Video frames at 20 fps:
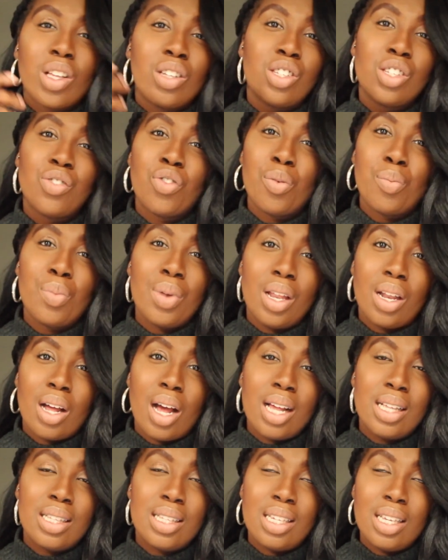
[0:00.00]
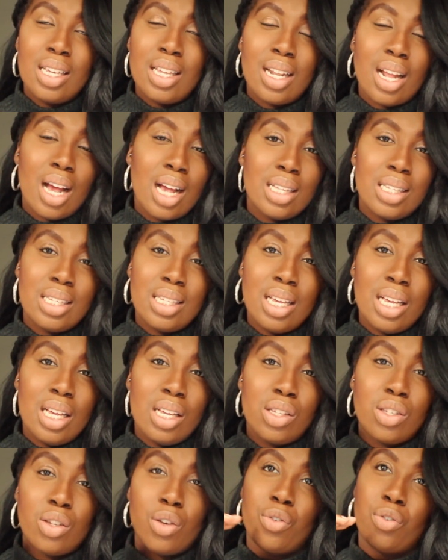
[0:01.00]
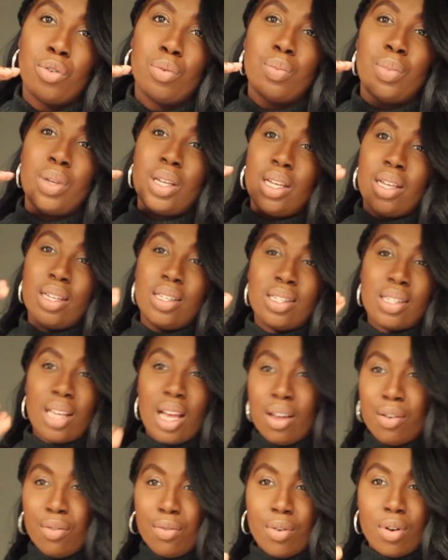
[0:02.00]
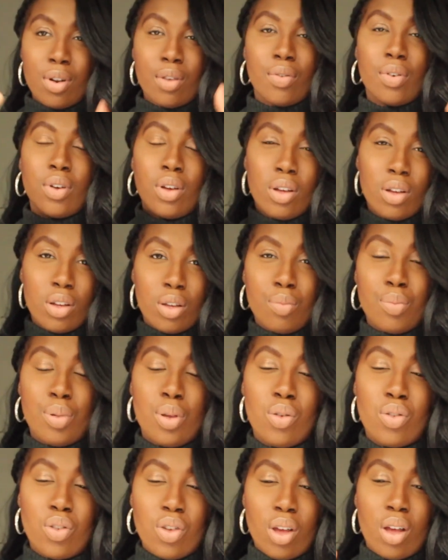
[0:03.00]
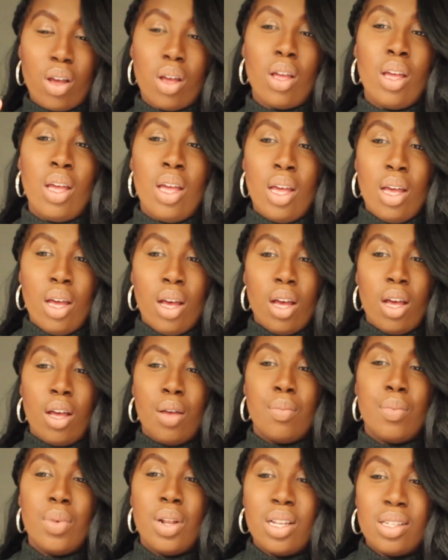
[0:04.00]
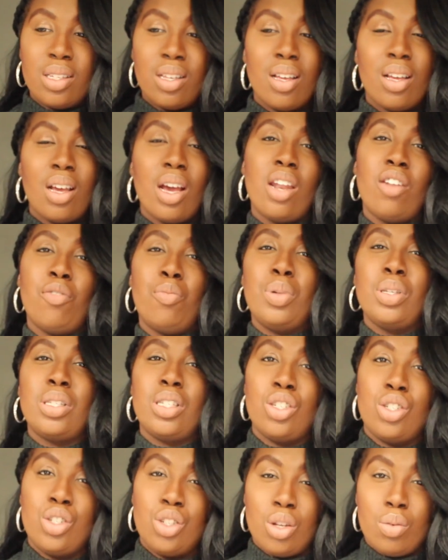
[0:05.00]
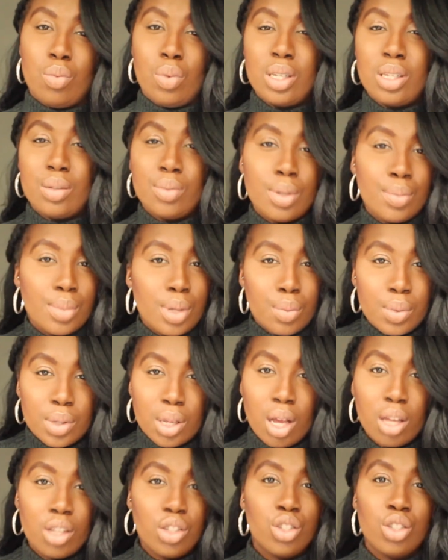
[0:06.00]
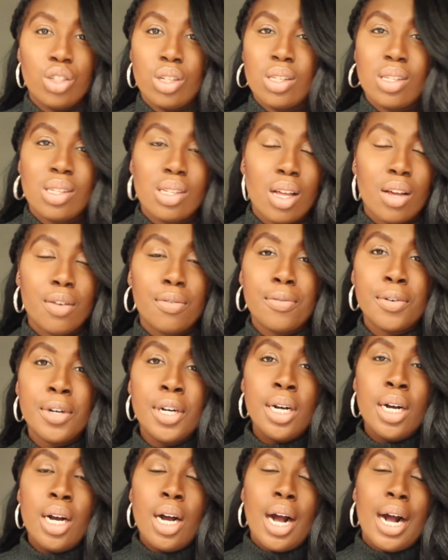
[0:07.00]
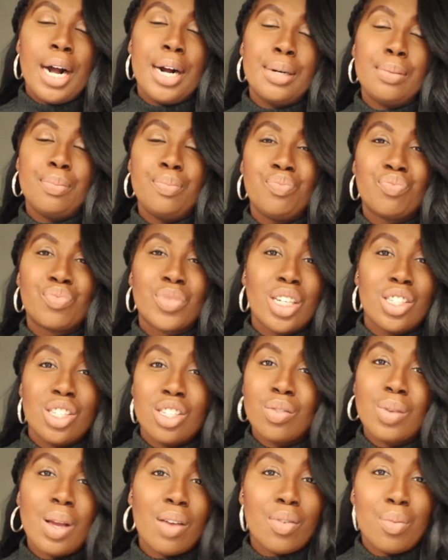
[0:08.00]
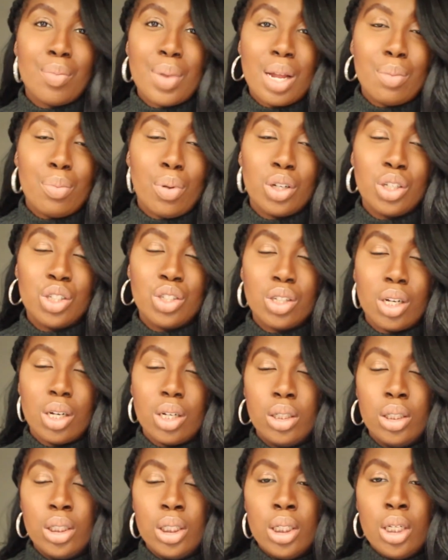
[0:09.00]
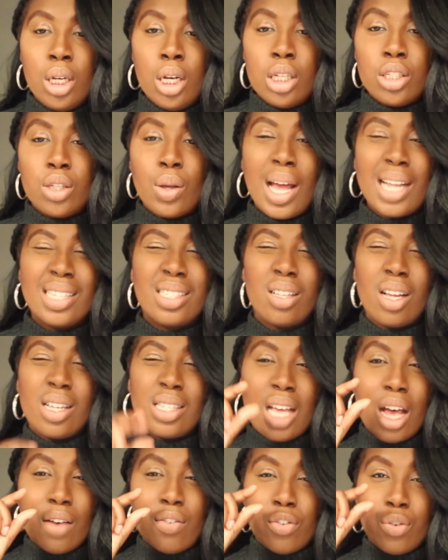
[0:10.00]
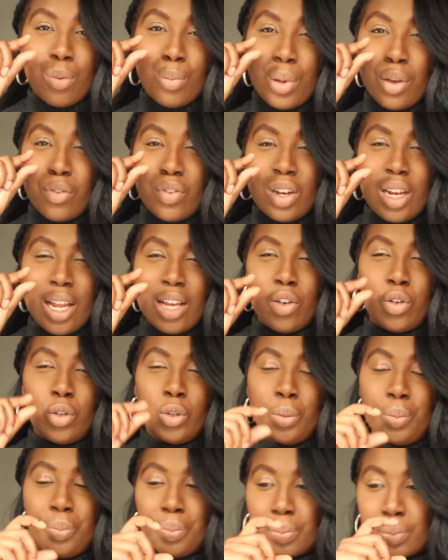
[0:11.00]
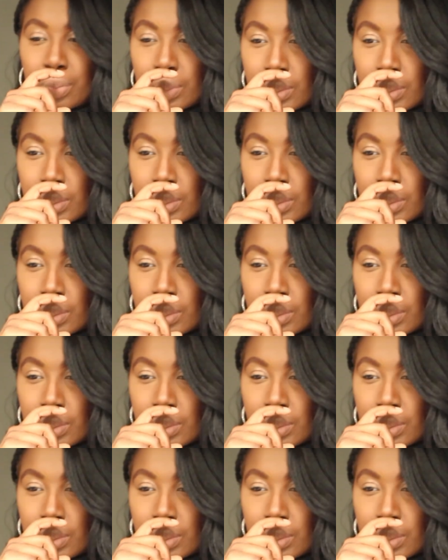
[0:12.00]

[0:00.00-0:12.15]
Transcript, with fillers: just from being in IT, so from being sat in front of a computer in a certain kind of position where sometimes I was hunched and stuff, and just from having bad posture. So I had started to have a bit of a niggle.